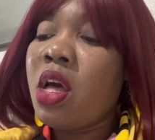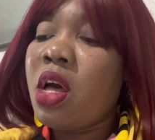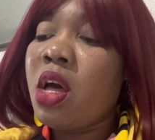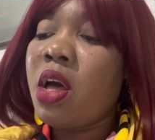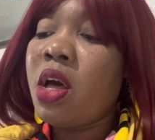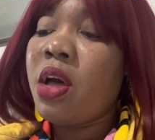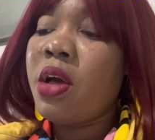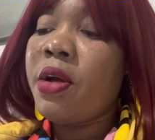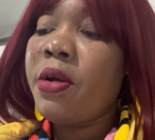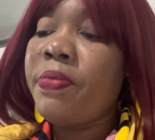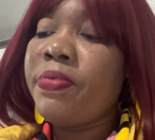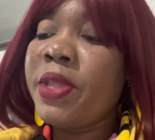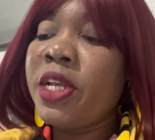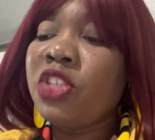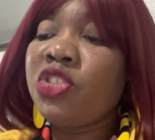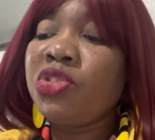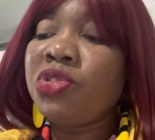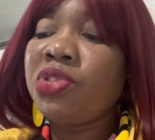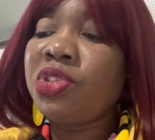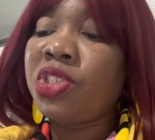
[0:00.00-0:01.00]
They
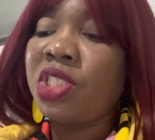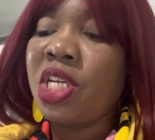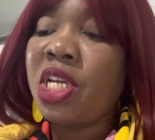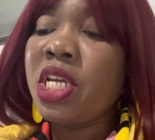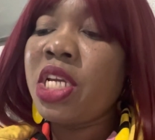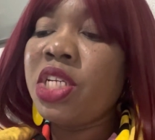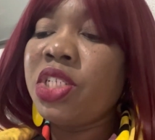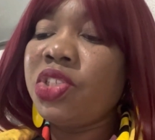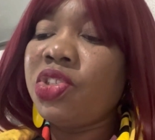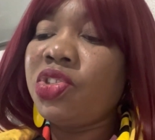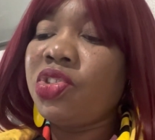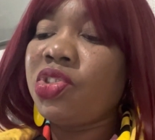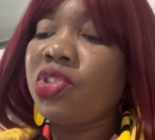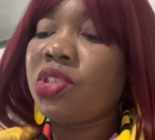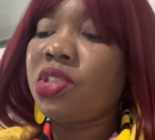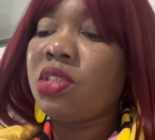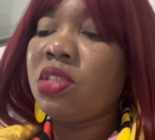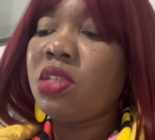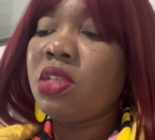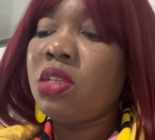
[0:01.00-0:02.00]
should
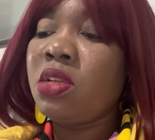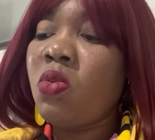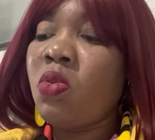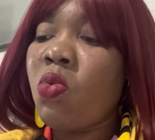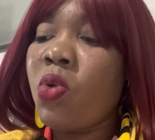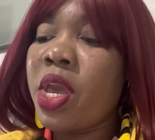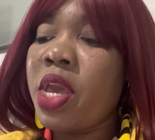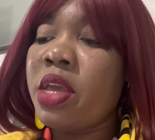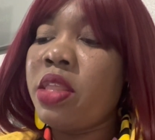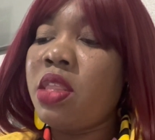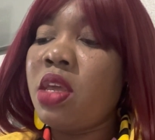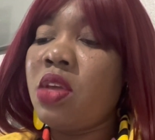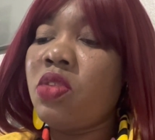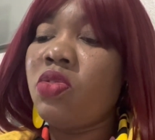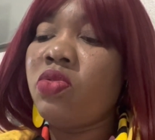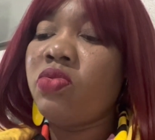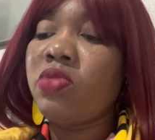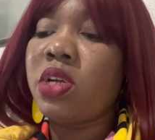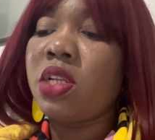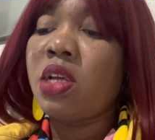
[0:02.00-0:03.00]
change the way they
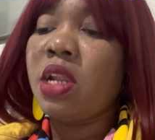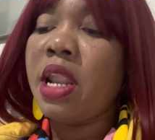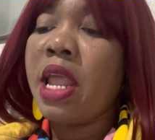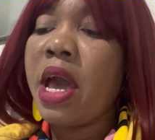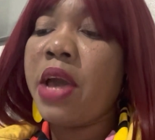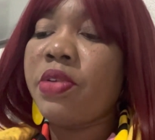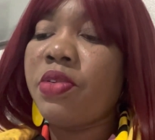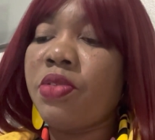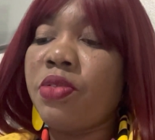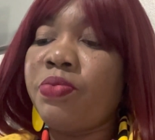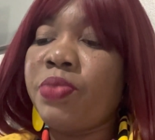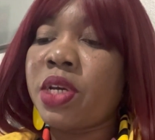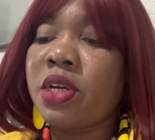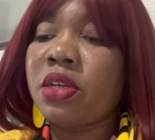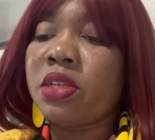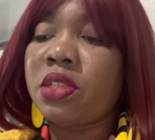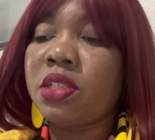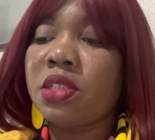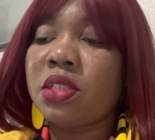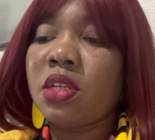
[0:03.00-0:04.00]
do in the lotto.
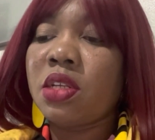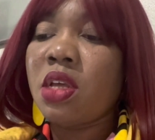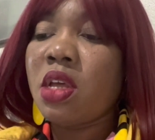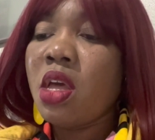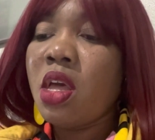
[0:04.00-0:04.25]
Because